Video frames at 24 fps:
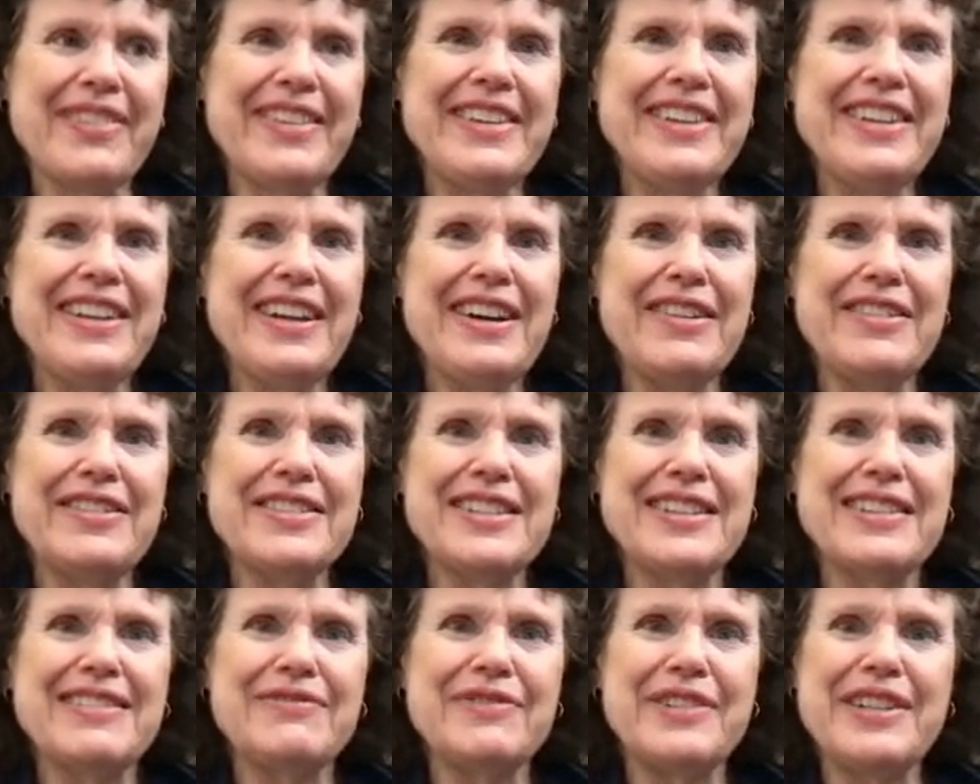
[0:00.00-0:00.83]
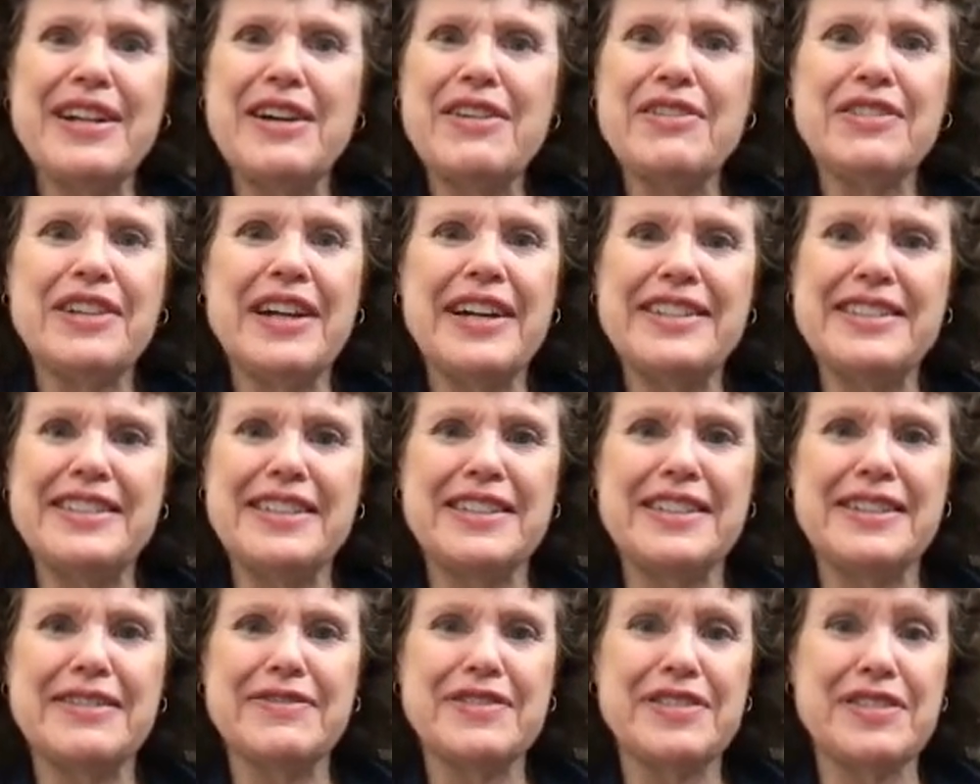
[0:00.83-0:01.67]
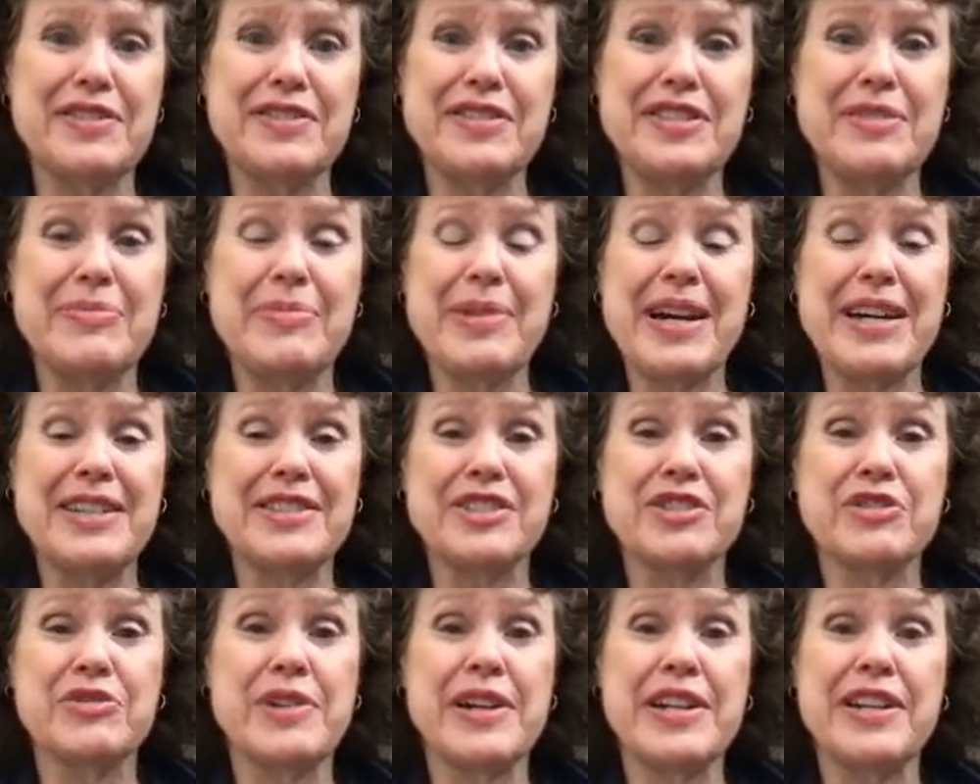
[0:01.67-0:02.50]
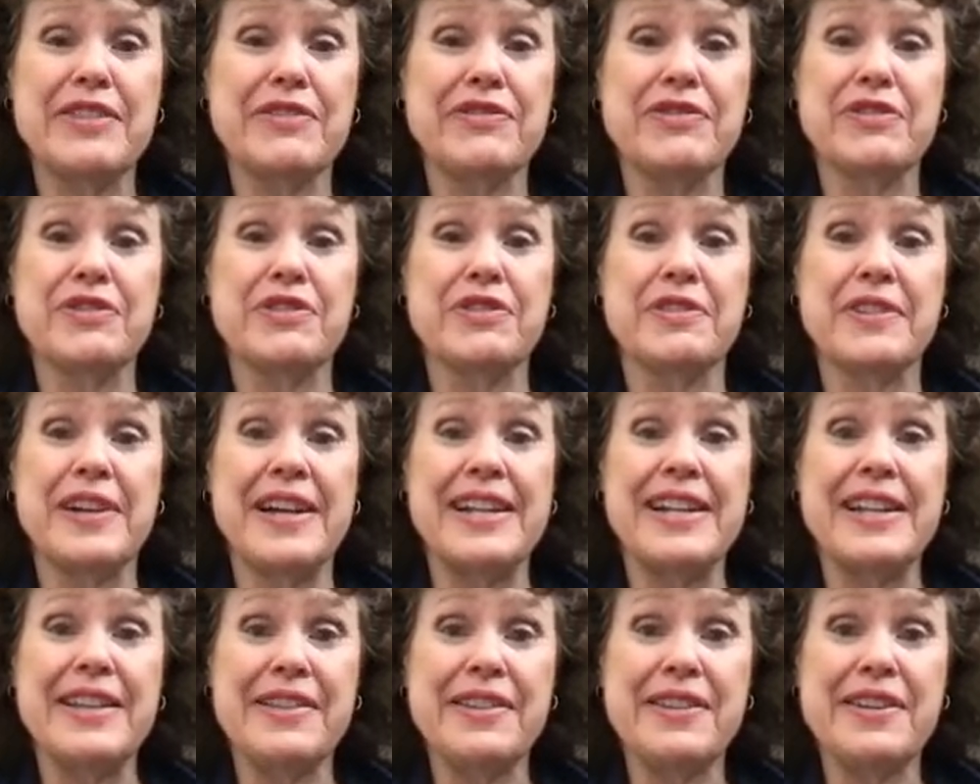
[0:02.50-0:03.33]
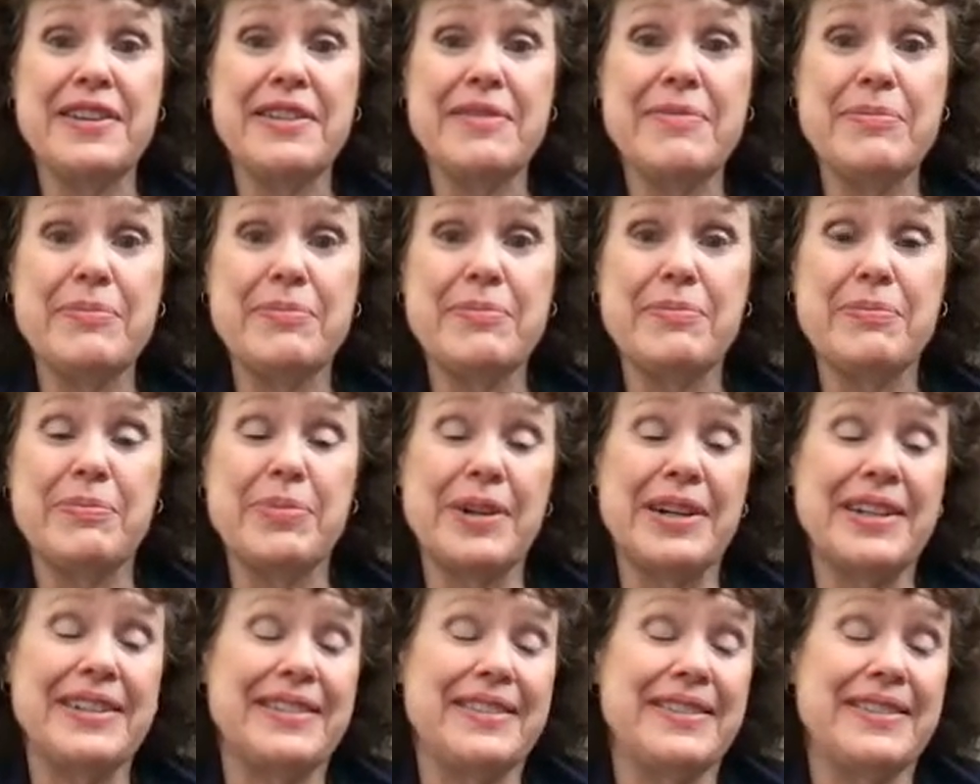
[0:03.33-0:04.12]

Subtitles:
we don't like to give sociopaths credit for anything, but